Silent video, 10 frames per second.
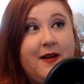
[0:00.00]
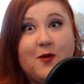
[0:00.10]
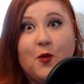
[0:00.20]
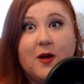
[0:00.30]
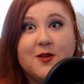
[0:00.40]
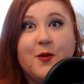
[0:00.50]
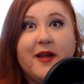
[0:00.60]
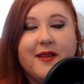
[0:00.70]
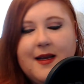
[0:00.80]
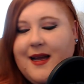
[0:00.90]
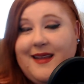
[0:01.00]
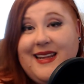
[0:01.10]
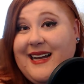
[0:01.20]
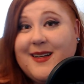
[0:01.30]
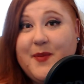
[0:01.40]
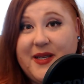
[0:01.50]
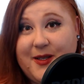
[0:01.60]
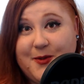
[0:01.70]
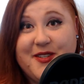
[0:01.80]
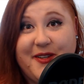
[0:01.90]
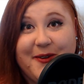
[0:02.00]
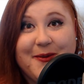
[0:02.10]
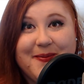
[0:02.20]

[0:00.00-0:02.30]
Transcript: ever worked with. And that can be you too.